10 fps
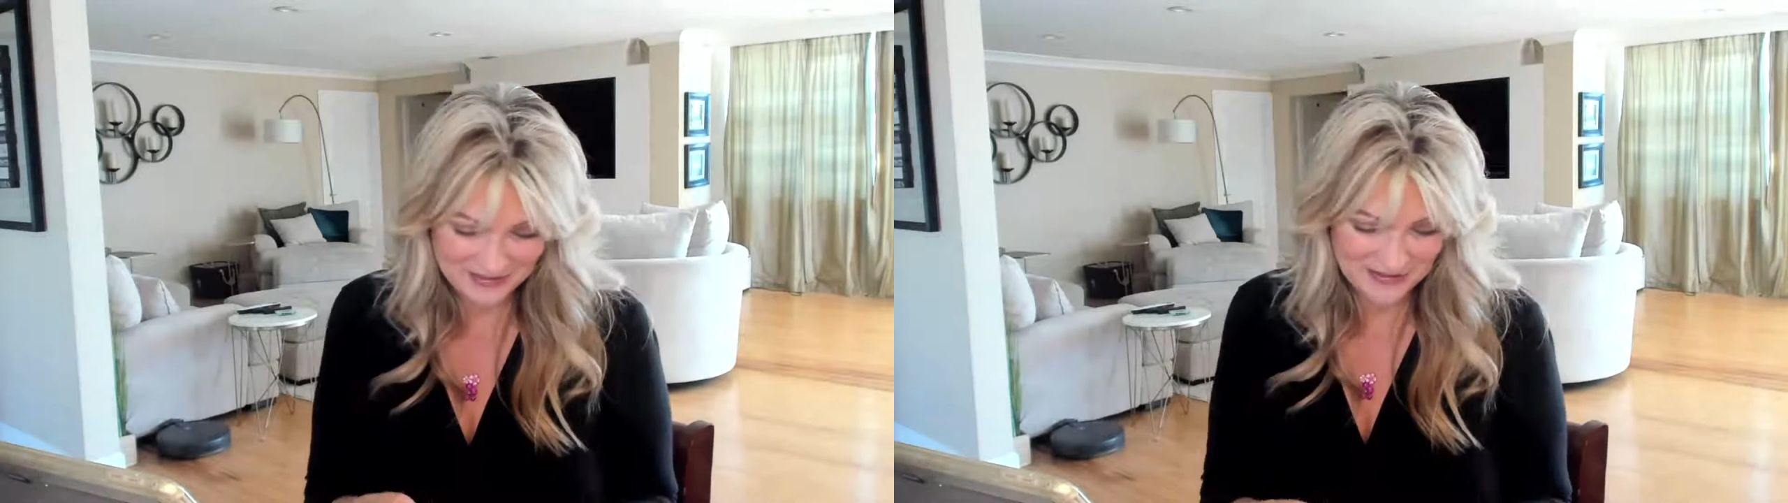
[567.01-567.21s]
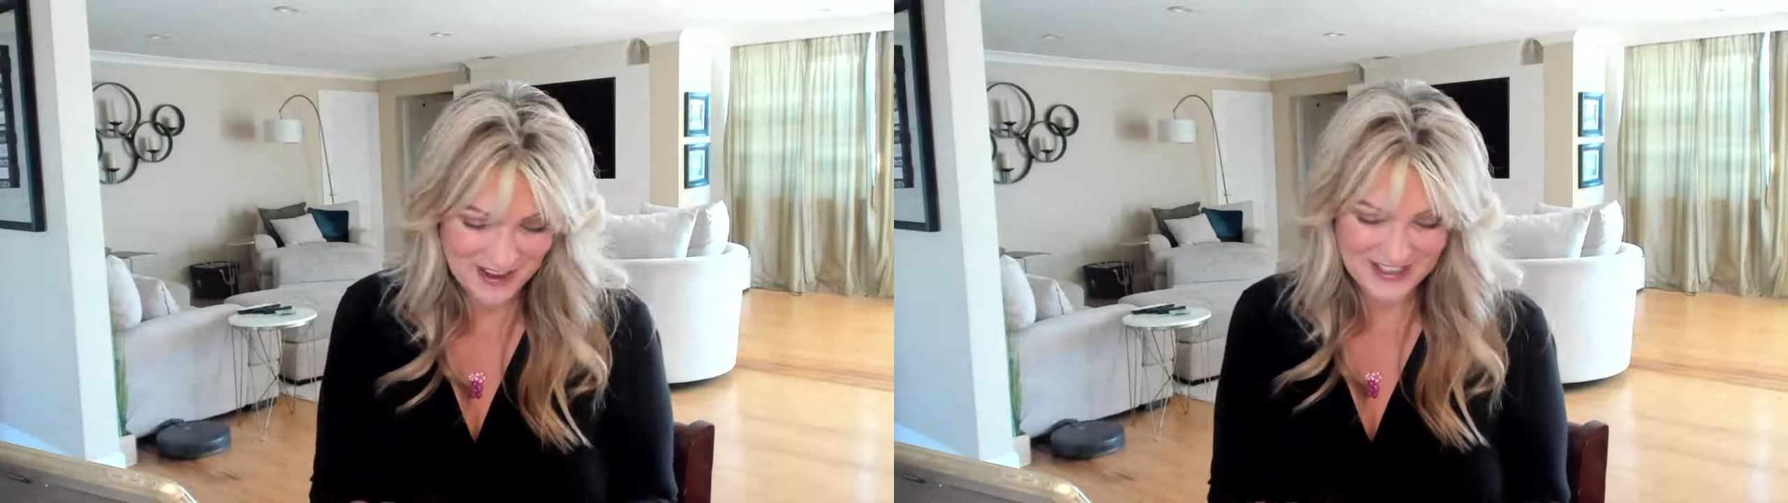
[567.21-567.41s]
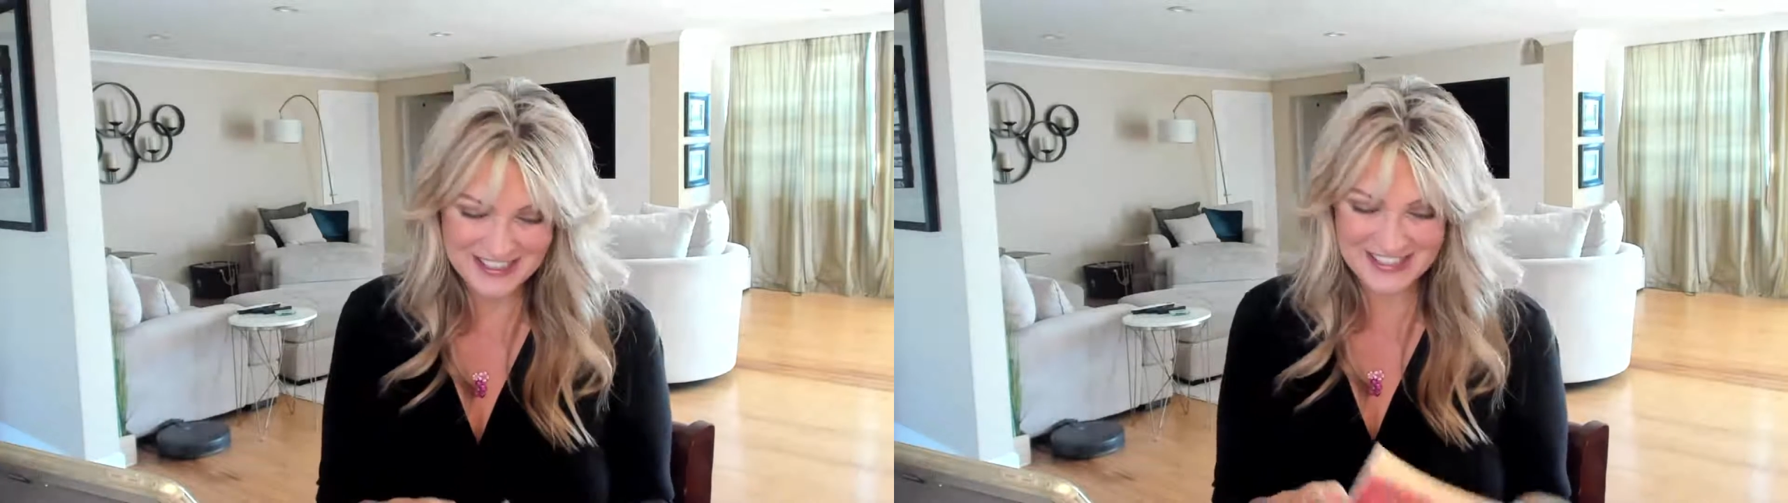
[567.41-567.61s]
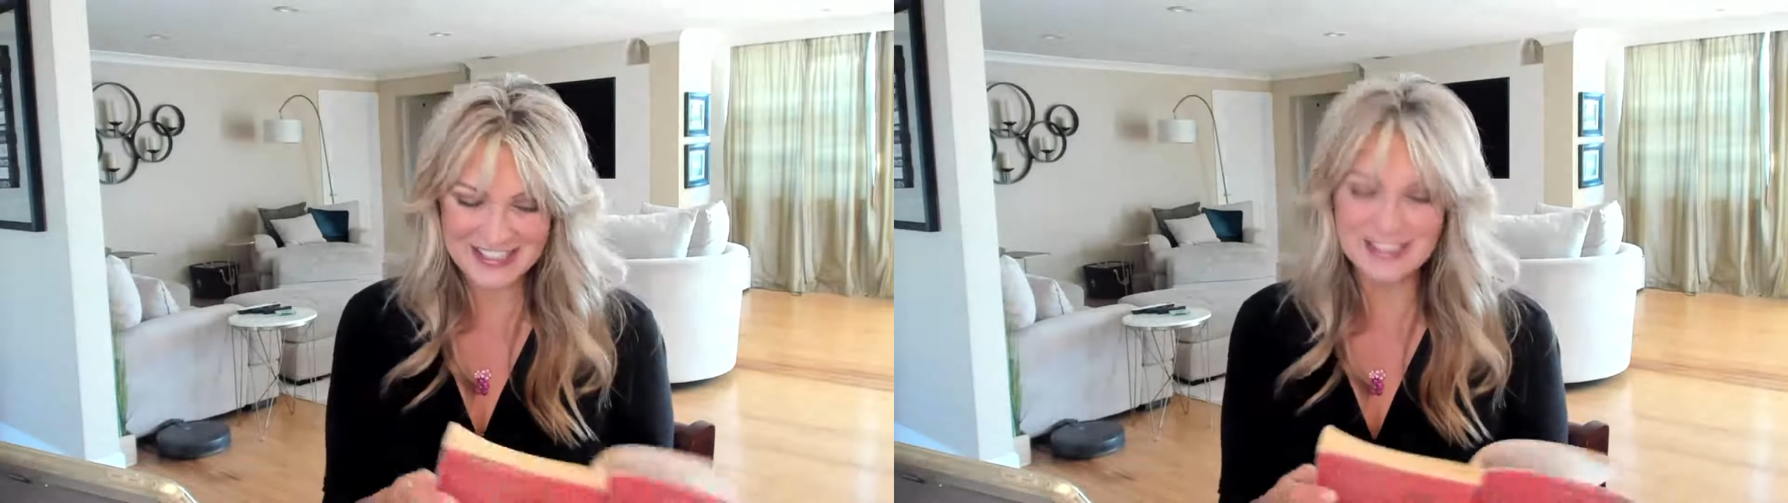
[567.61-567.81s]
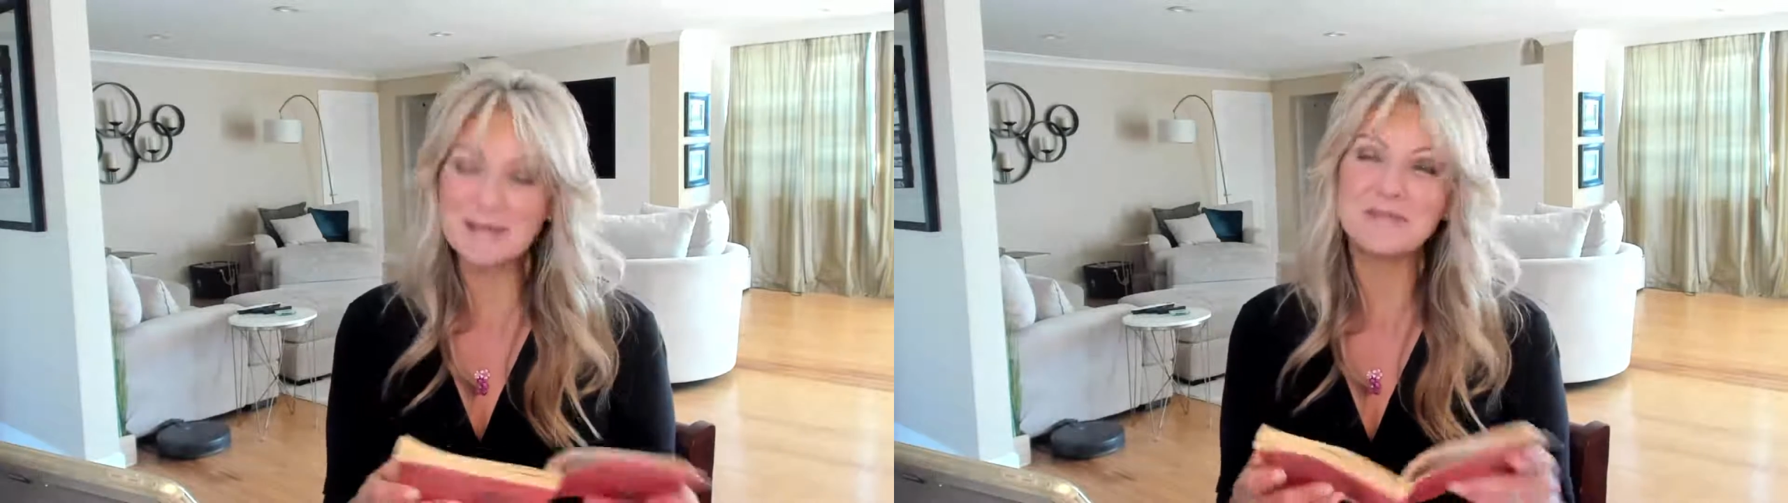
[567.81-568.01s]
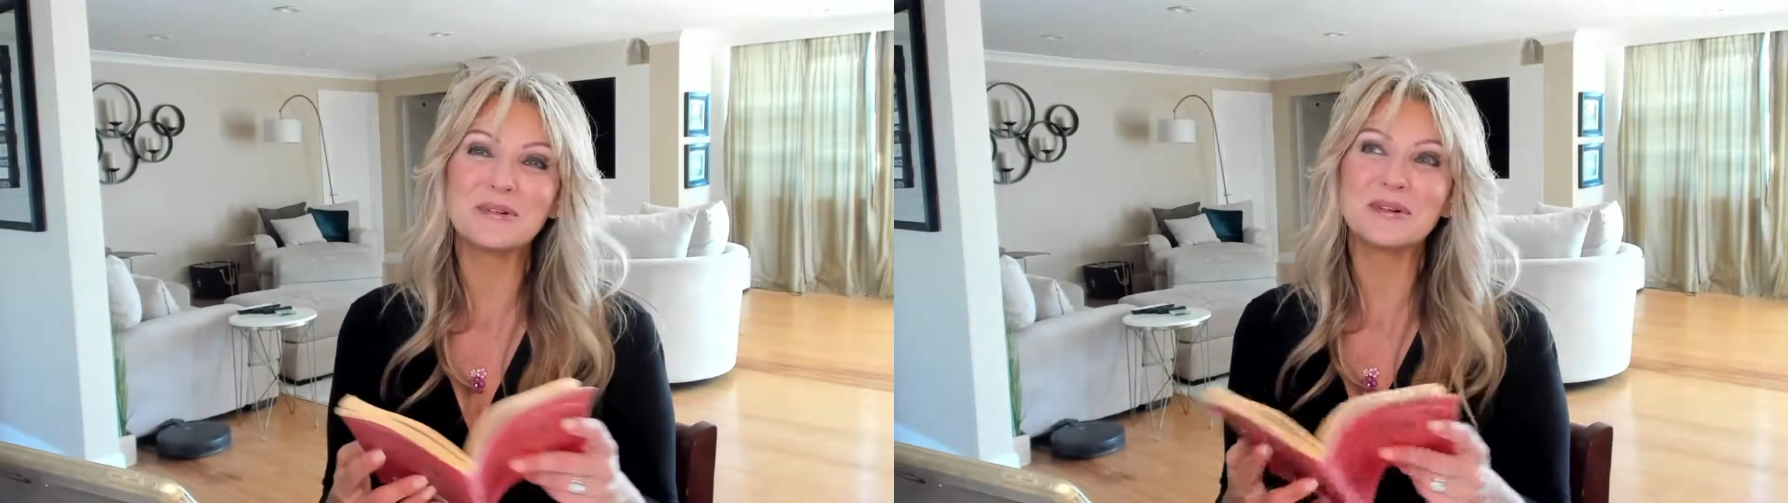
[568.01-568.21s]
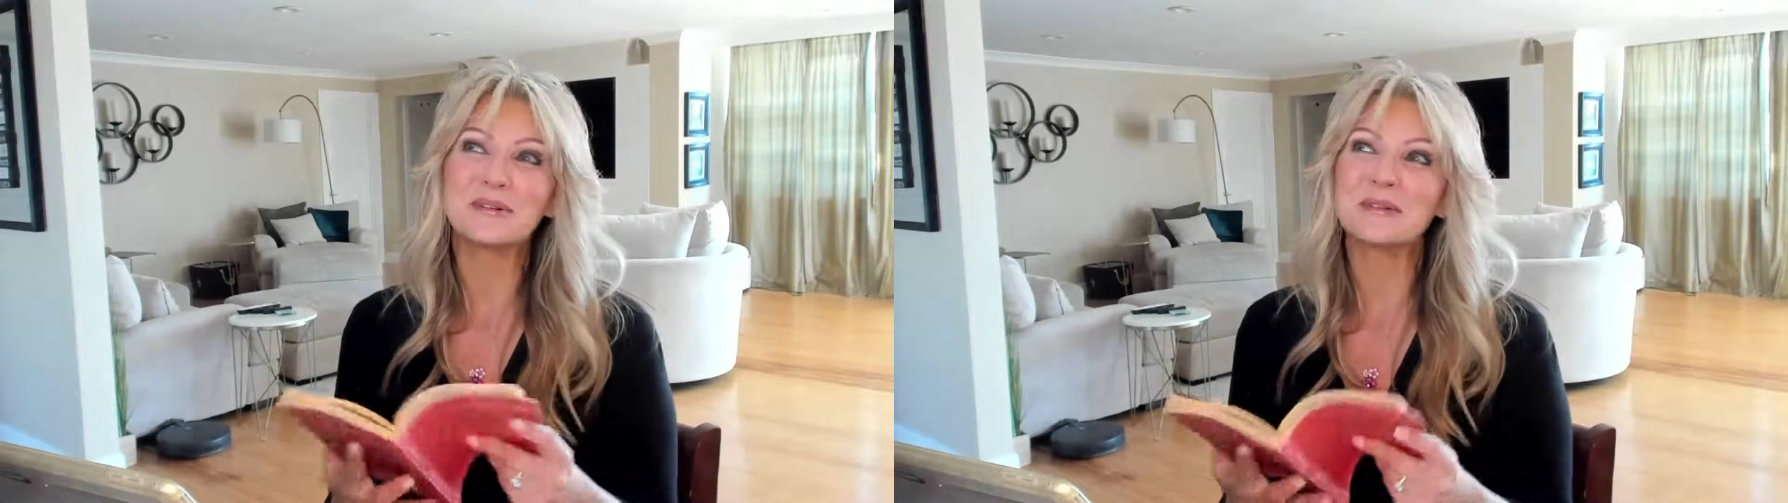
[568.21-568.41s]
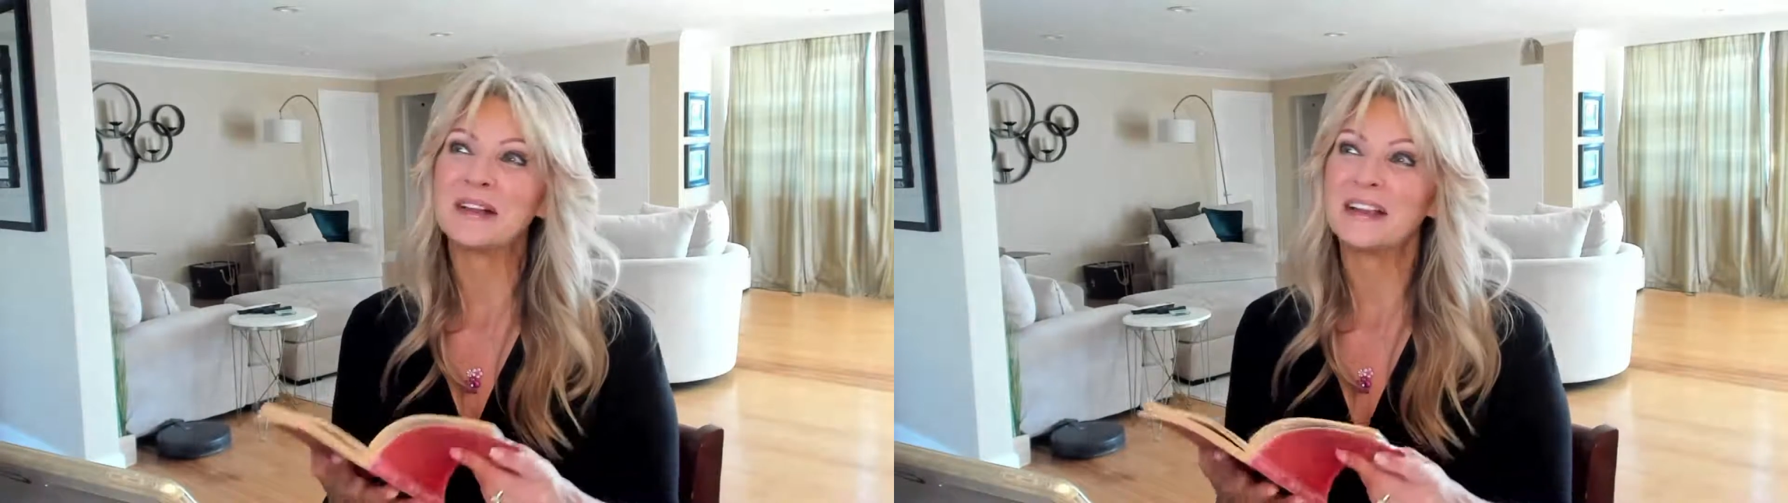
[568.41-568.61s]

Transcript: fun, simple